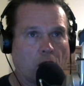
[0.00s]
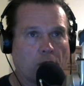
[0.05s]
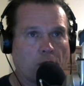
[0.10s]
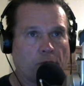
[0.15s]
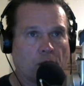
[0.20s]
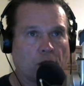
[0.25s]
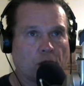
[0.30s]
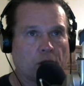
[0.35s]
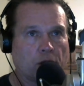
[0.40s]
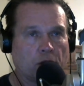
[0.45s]

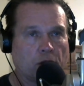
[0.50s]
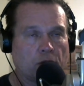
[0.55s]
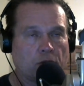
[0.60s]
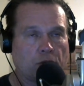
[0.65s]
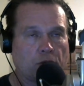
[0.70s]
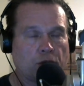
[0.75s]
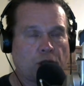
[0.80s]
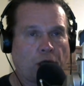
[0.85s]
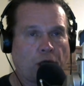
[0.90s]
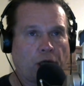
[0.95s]
But
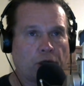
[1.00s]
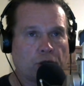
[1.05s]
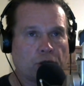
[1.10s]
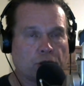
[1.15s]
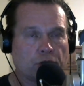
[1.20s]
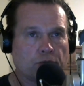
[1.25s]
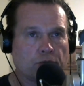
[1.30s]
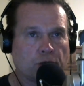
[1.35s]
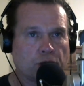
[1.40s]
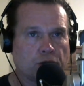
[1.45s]

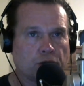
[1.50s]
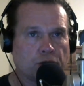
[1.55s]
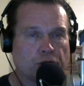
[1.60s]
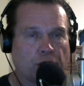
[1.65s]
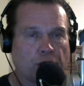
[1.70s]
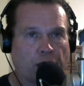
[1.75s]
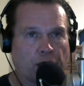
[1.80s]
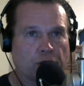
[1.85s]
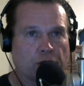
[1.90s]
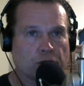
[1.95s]
Mr.
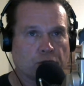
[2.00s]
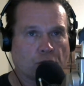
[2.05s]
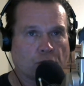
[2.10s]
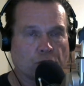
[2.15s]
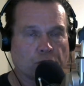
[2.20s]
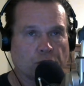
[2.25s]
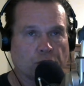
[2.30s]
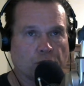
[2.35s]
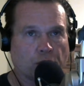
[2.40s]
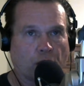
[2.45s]
Sanders
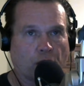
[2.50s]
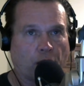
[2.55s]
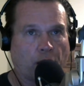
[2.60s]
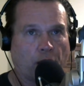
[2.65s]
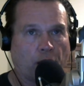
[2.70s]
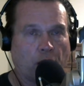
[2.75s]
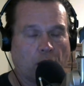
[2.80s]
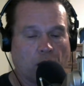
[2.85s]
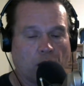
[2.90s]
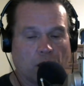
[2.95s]
won't do that.
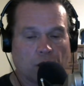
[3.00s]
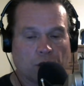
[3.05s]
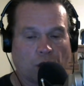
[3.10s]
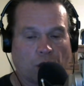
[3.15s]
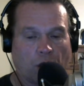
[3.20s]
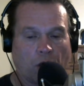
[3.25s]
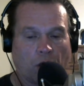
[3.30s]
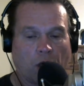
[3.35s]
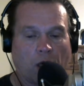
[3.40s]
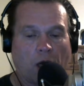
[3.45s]

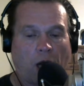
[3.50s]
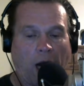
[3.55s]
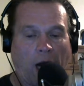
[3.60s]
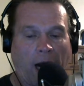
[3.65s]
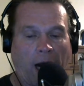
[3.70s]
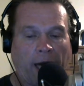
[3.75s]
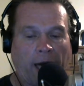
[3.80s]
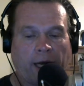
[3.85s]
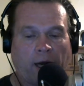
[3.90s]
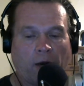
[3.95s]
So
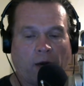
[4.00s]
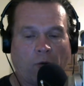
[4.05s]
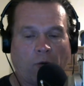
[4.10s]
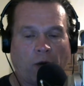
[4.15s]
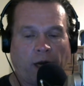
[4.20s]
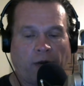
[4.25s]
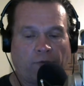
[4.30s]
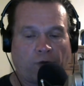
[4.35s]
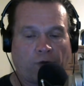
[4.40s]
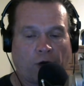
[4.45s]
I can't
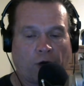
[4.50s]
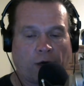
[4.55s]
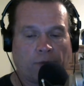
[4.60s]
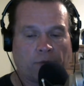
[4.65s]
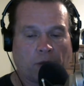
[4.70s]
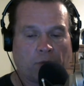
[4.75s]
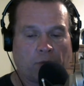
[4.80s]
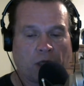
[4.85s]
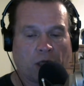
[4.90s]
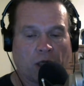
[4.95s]
wait for
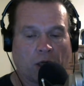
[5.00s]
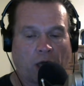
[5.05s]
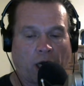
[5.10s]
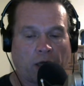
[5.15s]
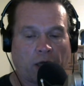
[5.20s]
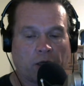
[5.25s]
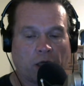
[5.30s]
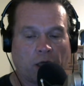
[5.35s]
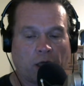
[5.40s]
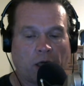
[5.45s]
him to be
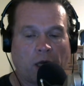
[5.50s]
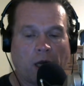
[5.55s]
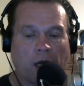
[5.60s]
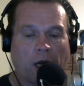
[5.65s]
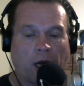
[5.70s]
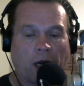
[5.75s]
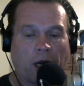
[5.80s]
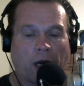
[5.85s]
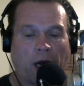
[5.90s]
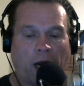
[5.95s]
elected,
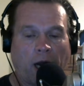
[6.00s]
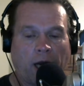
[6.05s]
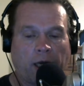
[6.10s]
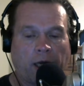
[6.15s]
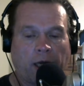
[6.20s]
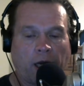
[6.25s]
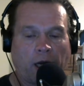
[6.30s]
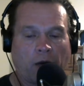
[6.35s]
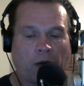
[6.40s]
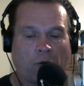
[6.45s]
and I
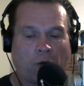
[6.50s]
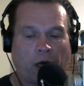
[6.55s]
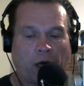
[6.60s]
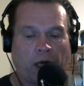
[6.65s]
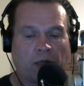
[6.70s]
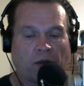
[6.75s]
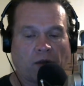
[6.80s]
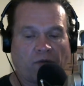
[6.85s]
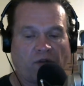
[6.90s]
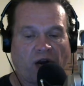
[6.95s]
can't
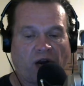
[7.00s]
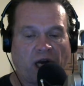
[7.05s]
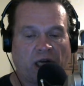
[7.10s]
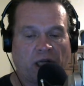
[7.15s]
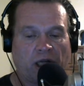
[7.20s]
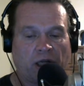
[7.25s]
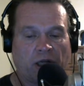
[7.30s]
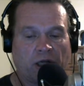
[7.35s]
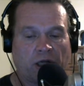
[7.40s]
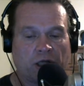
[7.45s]
wait to
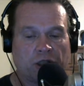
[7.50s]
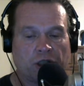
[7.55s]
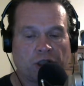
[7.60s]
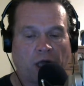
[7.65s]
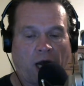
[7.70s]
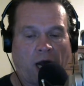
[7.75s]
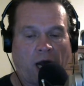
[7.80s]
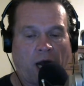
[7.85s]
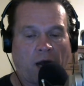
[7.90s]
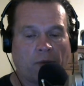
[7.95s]
finally get a
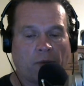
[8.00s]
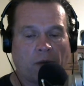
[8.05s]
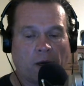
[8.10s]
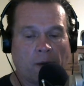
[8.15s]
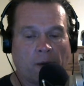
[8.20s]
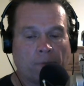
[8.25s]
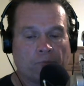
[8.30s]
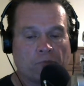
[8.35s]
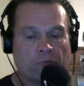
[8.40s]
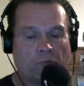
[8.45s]
job
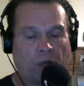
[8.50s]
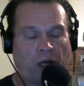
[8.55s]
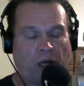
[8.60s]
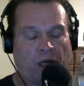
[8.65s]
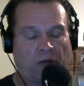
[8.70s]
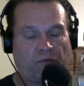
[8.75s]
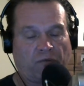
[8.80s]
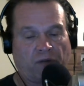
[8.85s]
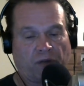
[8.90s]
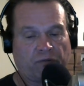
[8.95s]

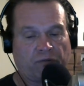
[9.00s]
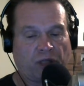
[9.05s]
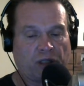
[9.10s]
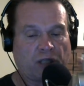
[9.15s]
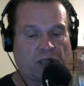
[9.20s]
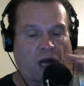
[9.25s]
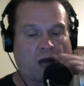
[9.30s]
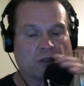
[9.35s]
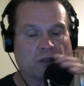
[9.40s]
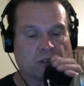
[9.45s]
paying
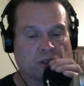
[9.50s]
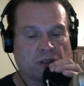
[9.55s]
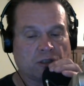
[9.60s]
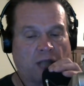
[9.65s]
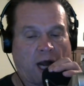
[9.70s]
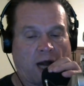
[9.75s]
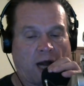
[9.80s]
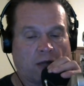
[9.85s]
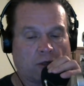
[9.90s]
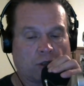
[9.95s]

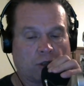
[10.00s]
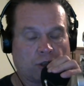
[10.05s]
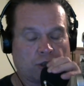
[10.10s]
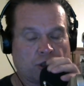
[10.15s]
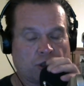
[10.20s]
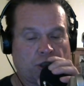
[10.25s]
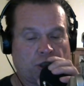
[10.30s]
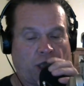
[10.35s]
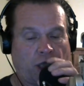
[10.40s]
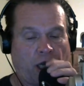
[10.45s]
$50,000
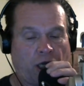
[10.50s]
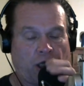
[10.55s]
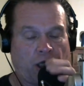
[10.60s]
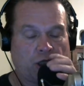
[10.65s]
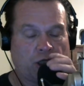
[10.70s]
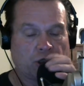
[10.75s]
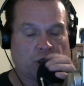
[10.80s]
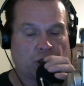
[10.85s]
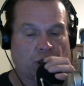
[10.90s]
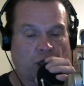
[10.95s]
the day
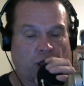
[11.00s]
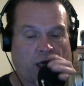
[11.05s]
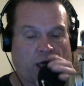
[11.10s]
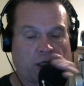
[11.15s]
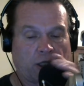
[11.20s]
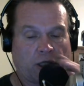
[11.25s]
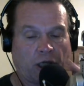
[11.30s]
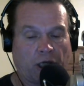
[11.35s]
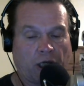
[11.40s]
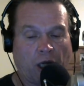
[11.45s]
he's
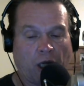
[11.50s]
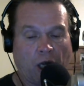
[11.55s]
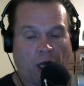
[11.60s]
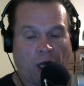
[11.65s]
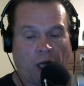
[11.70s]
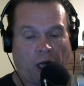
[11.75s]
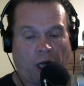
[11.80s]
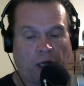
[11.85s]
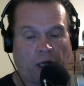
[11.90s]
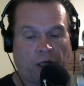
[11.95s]
elected,
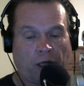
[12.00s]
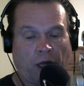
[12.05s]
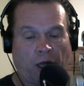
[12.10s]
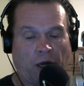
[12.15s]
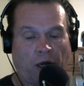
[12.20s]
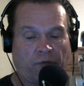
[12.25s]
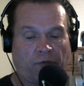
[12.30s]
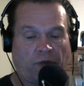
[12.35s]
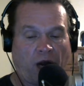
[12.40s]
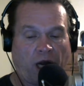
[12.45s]
and
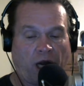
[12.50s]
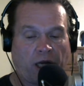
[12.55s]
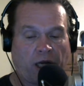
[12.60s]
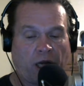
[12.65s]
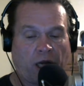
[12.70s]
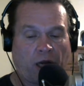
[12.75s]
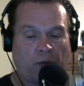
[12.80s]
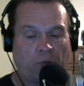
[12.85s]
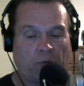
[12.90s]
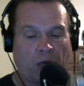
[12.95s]
then if I
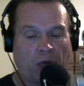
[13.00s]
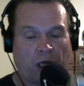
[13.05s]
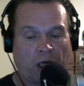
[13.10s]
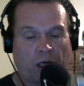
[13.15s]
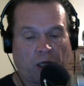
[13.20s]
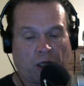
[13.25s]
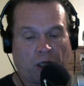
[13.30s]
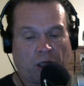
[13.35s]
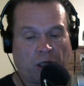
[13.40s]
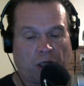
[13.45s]
can't make
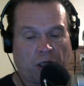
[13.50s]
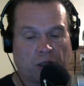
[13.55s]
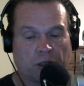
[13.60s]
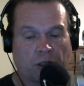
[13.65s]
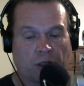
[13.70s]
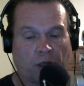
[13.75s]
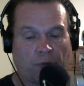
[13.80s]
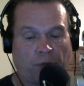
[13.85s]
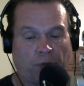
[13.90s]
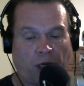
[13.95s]
it, he's
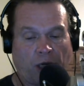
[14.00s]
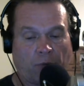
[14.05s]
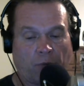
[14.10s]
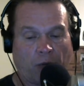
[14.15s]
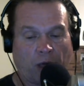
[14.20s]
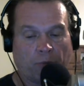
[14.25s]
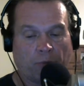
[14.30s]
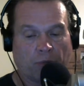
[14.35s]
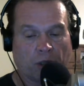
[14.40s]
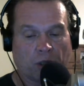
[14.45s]
going to pay
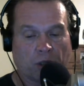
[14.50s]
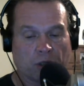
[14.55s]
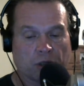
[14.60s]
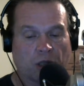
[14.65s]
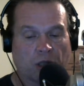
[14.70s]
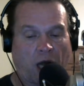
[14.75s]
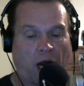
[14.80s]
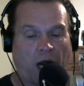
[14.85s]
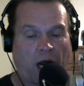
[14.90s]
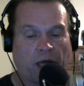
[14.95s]
my
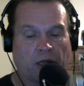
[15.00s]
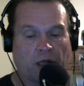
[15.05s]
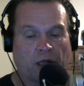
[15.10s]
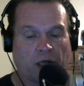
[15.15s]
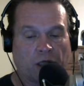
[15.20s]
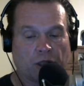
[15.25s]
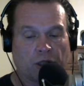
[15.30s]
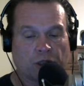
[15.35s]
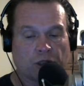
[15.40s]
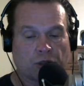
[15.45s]
bills. I
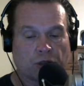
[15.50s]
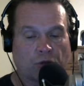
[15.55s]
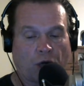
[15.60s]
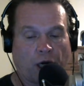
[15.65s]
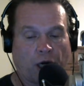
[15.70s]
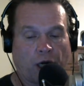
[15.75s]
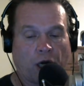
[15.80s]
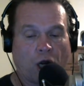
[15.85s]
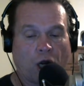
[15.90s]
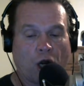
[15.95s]
think it's
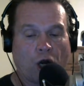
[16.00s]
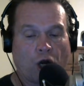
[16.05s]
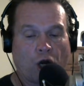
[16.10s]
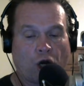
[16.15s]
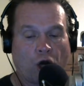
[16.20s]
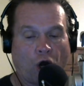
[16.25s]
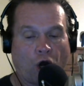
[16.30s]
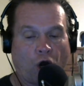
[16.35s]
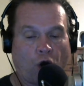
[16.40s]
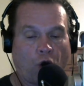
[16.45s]
great.
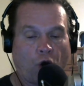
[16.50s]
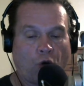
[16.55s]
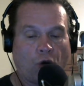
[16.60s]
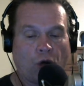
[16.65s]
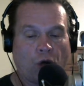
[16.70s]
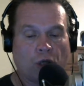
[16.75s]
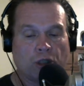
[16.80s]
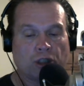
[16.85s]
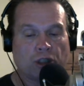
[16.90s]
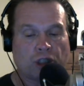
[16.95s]
Go
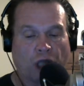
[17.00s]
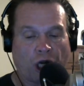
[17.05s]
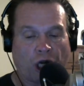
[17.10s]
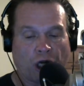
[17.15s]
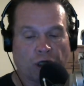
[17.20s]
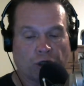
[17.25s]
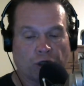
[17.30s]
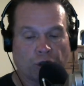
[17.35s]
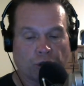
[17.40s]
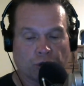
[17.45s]

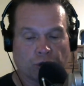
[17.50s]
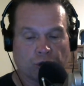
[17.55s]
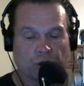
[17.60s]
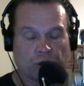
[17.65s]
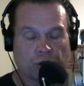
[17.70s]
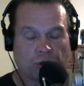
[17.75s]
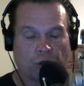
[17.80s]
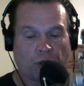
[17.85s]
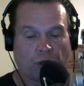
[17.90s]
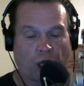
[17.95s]

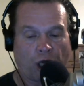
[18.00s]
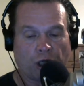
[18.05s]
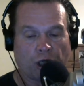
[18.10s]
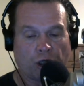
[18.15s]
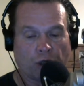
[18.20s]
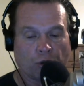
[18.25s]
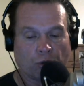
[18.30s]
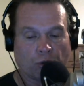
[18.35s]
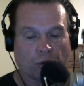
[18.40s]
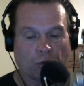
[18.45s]
Sanders.
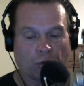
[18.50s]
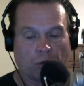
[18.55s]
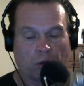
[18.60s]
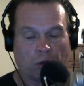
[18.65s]
Thank you.